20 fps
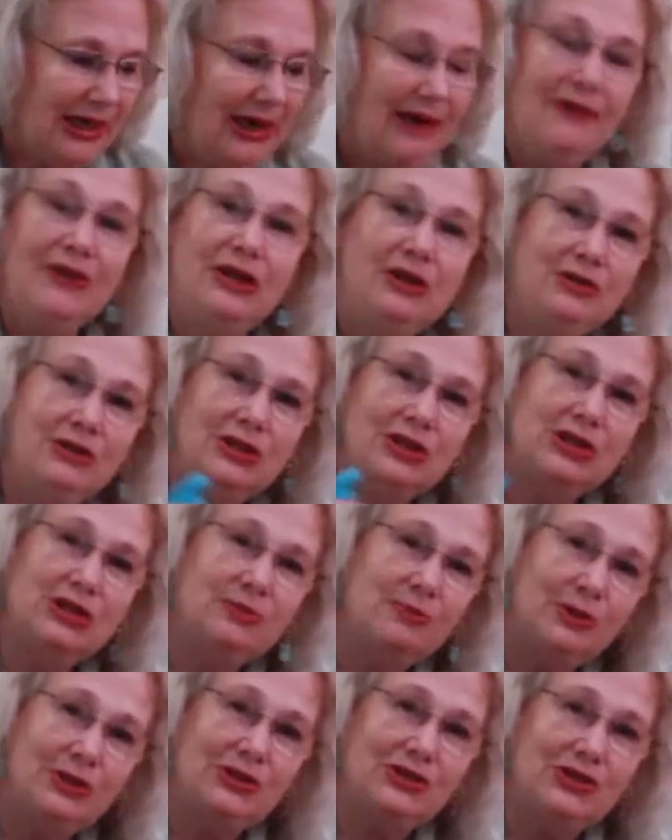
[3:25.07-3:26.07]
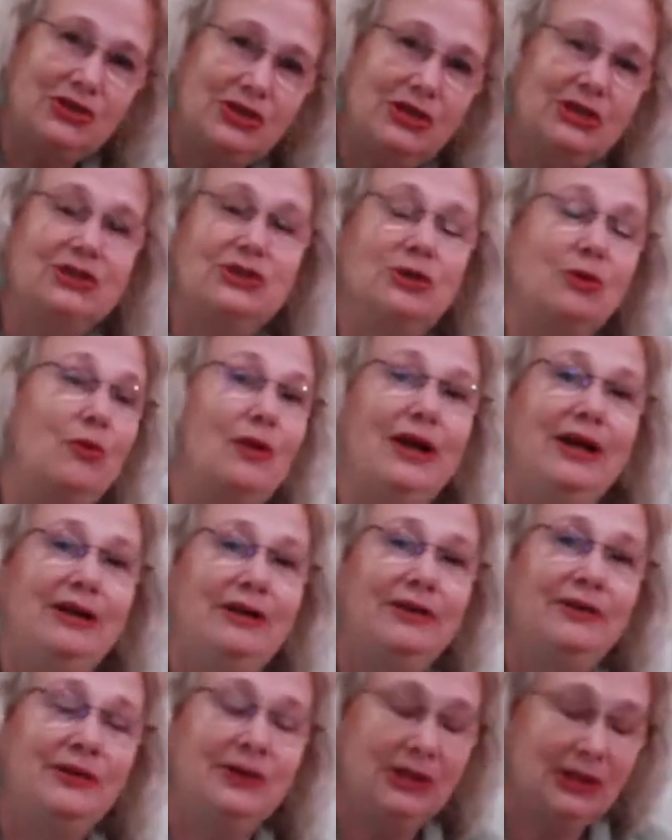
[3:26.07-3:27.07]
And then you just spritz this
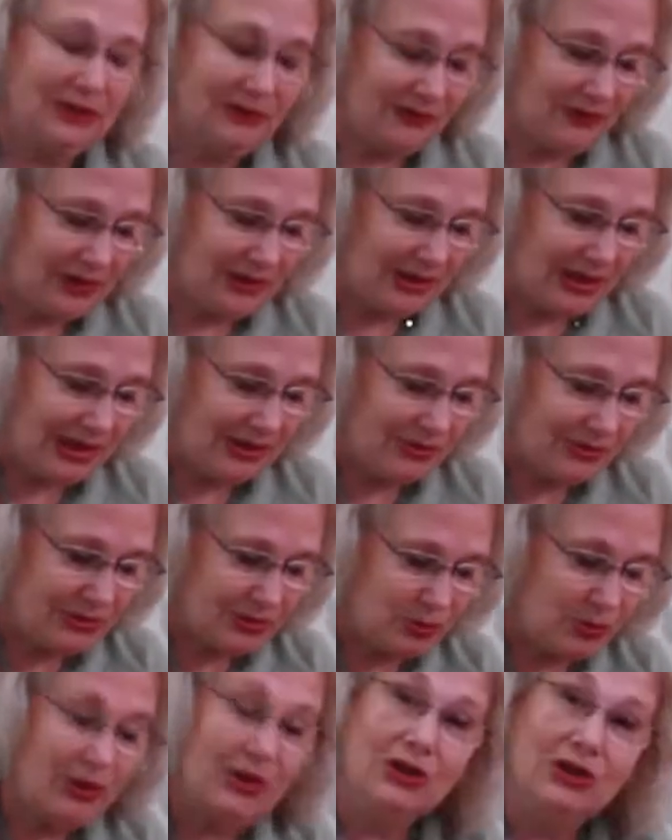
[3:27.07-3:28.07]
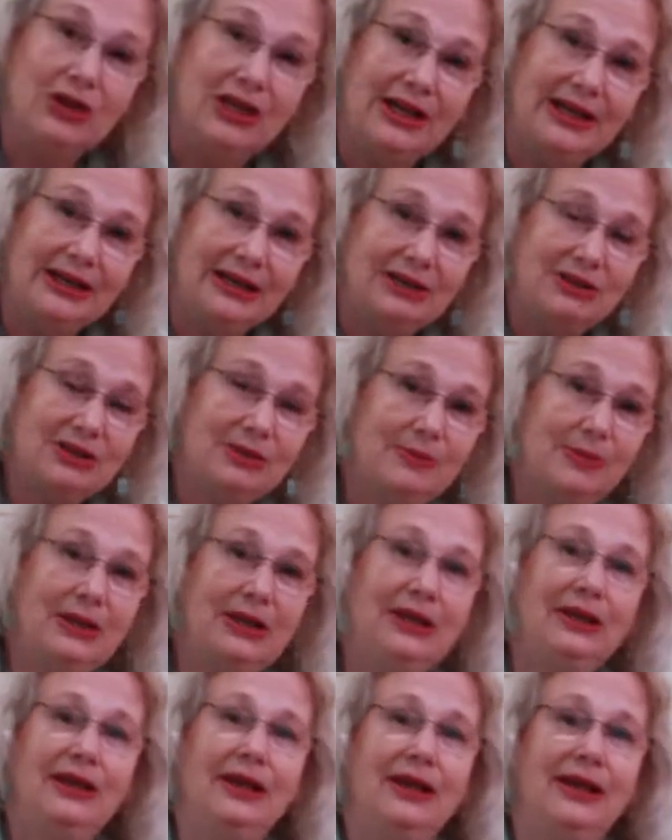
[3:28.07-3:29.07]
around the house where you'd like it to
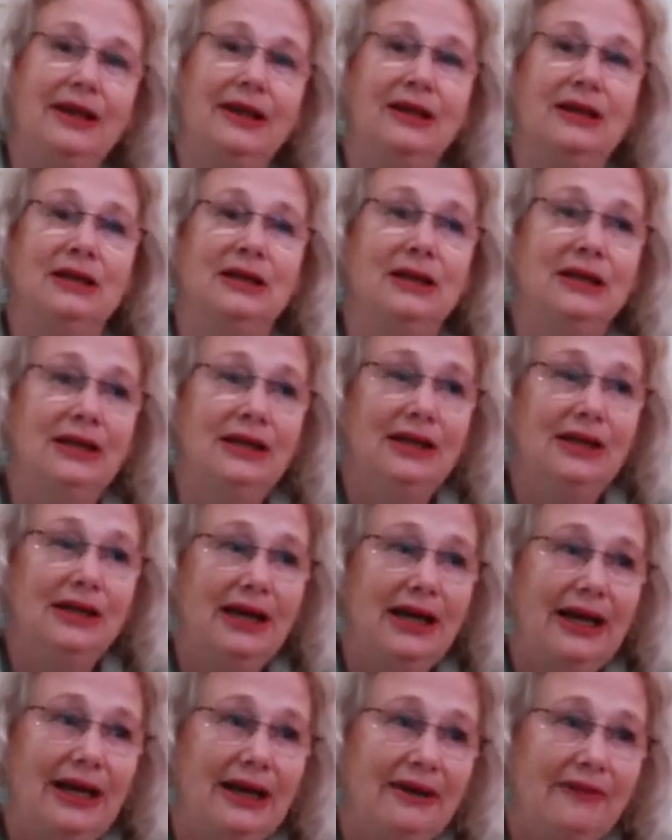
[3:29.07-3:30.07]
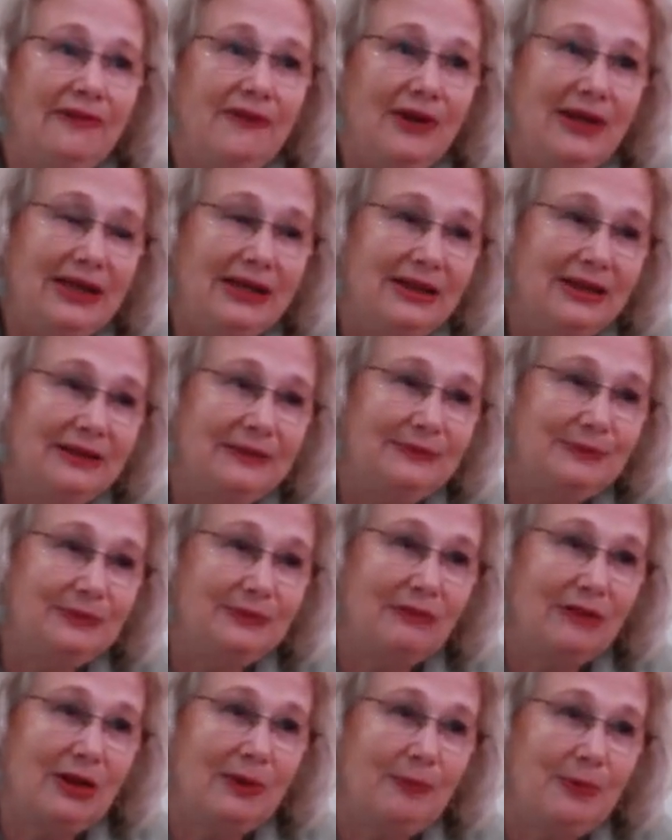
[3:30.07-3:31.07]
be. And I find that
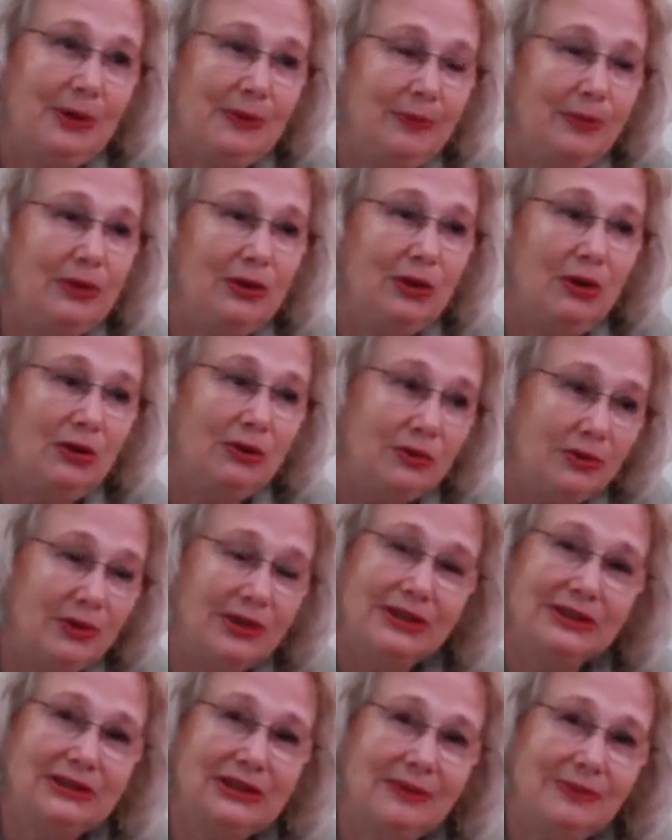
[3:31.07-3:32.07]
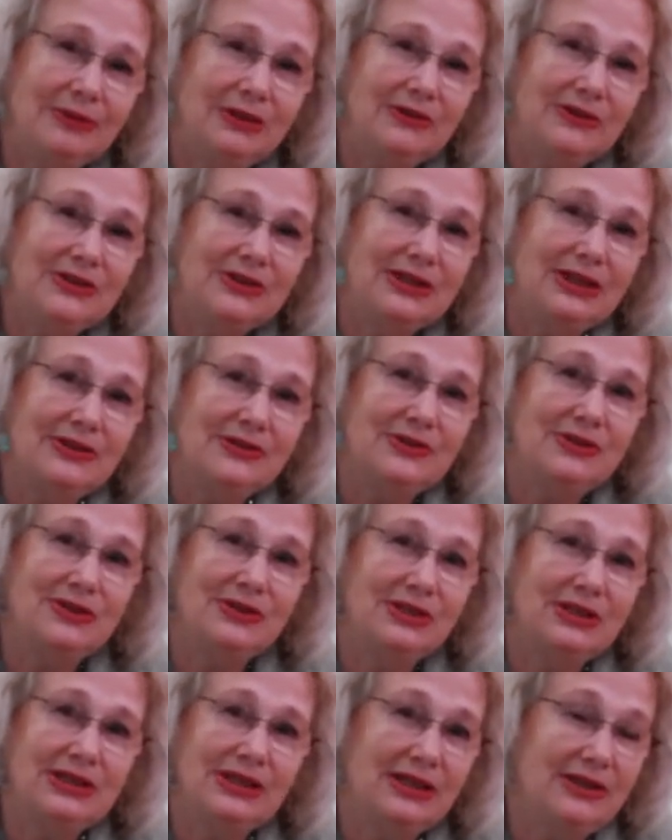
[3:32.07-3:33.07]
people always come into this house
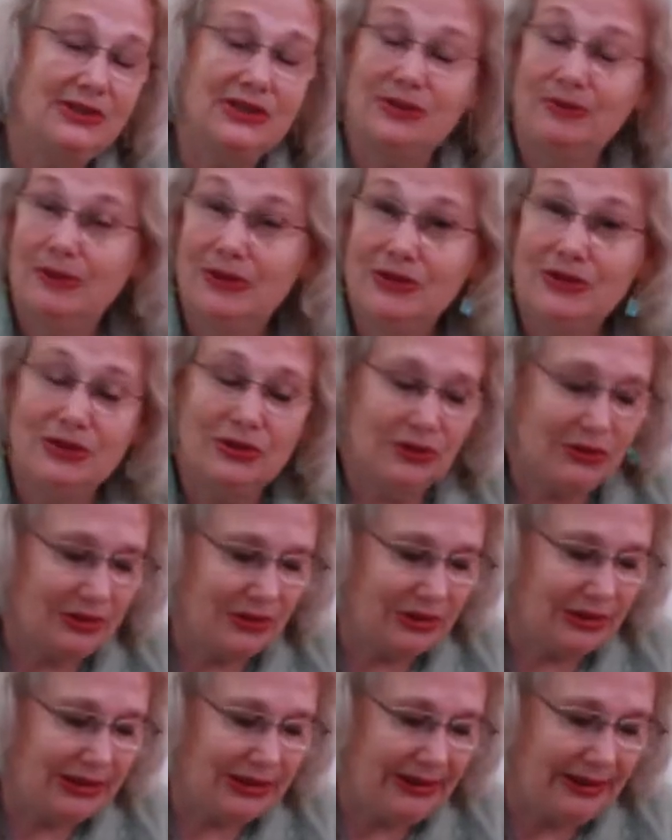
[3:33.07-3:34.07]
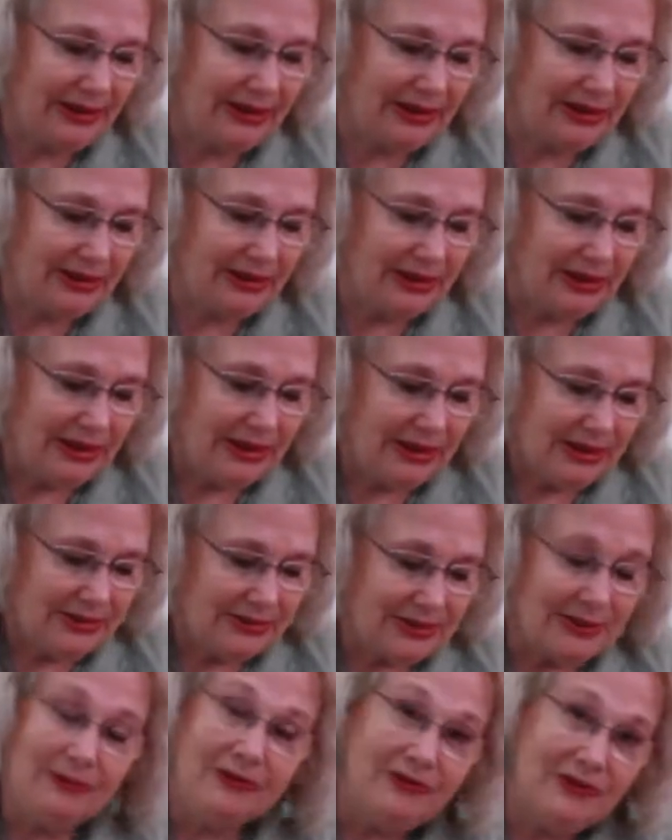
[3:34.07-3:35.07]
and say it smells so good. And
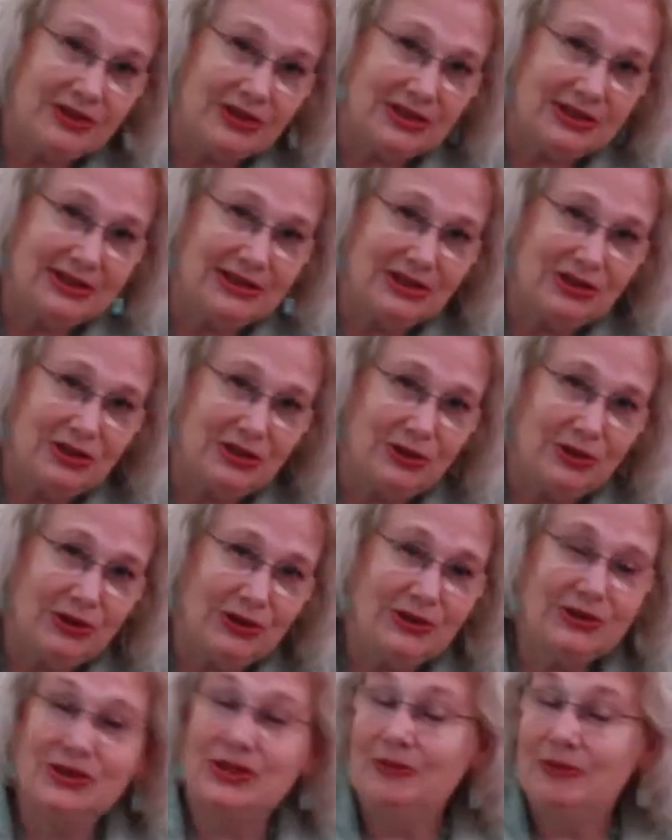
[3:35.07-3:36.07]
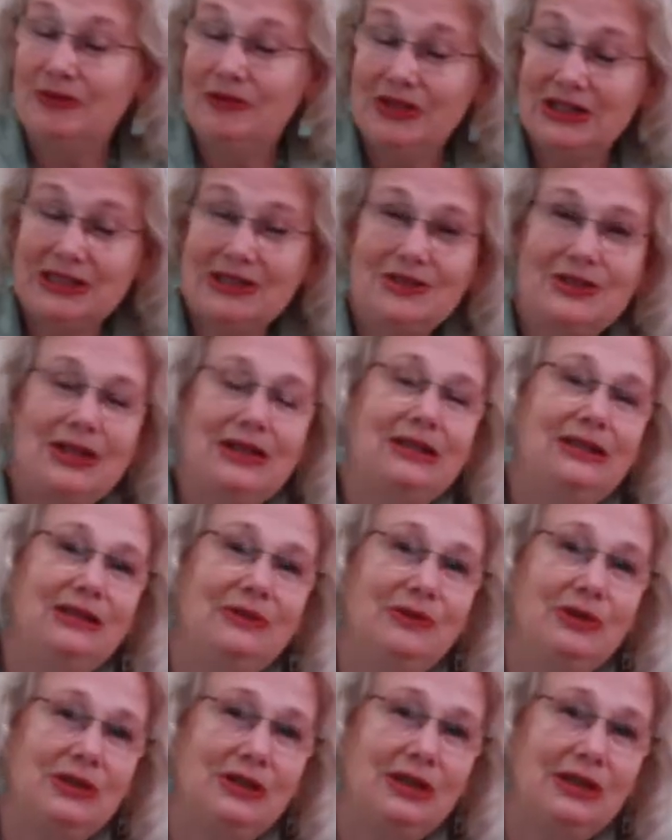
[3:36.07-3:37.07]
some of it's essential oil, some of it's because I
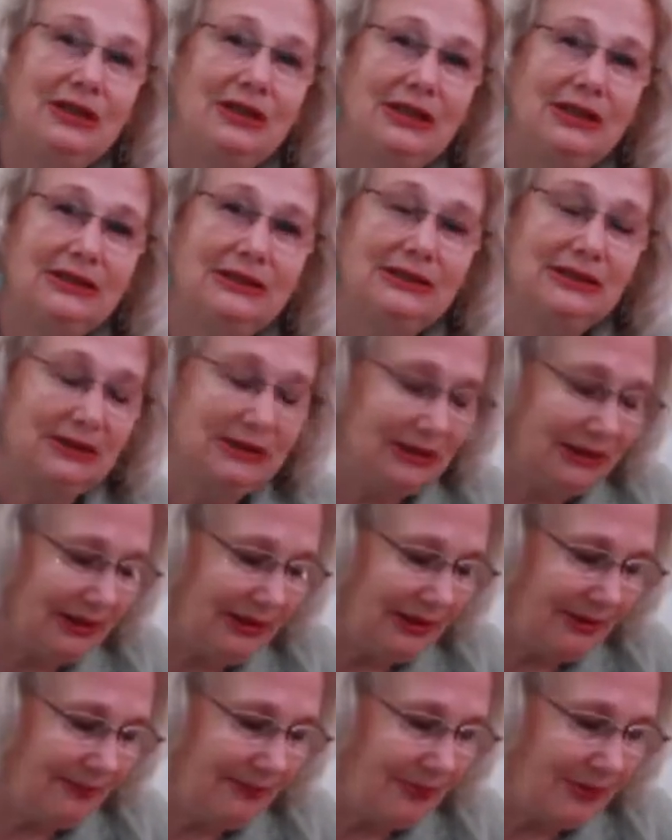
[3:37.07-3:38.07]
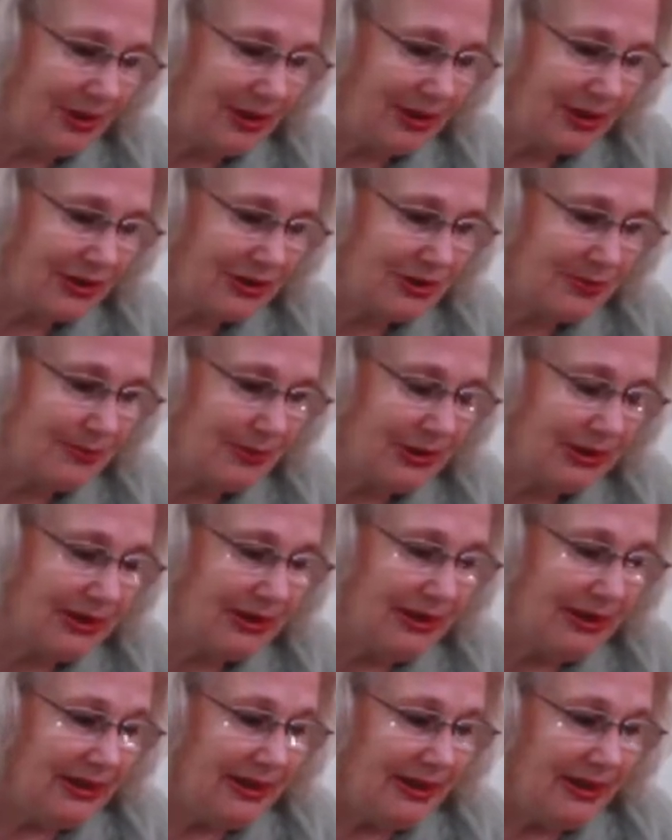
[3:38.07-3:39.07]
clean with non-toxic cleaning products,
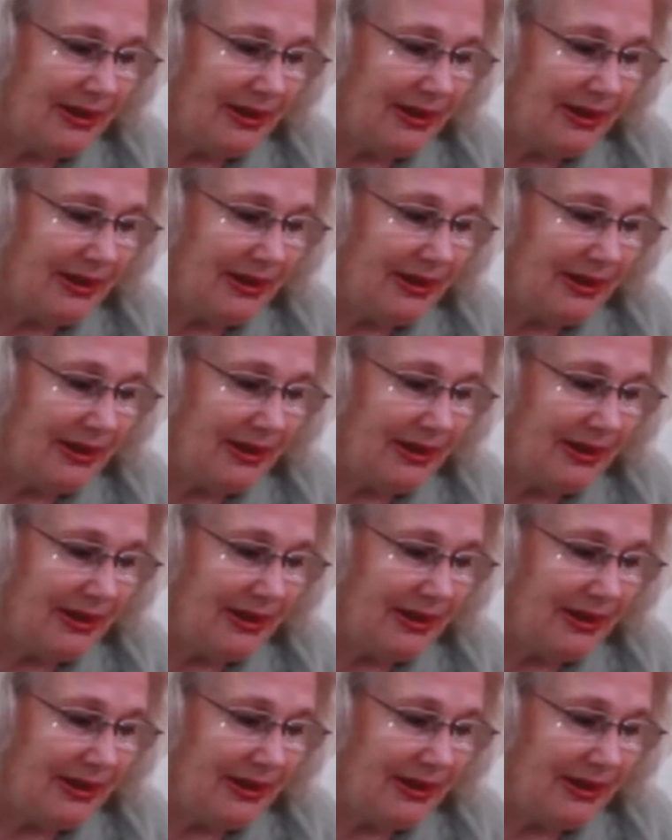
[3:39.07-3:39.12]
but